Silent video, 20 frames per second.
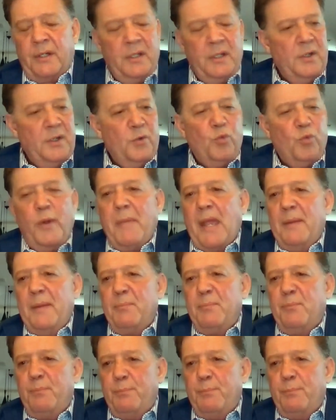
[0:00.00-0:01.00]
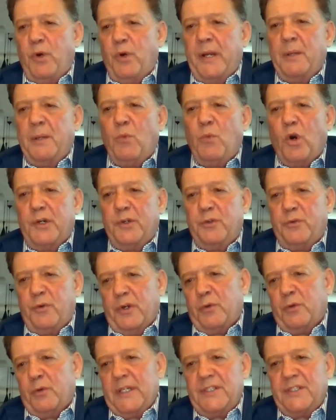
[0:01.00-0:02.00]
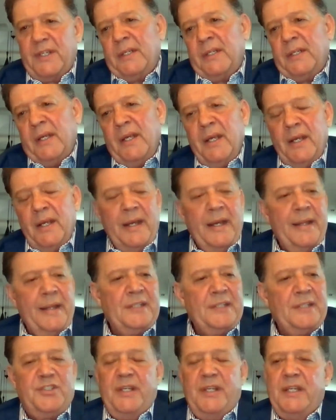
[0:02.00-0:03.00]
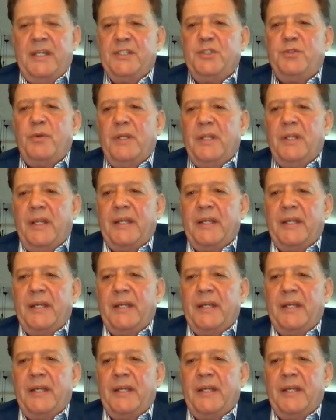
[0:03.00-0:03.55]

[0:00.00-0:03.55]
we may bring more drill rigs in and that's the history.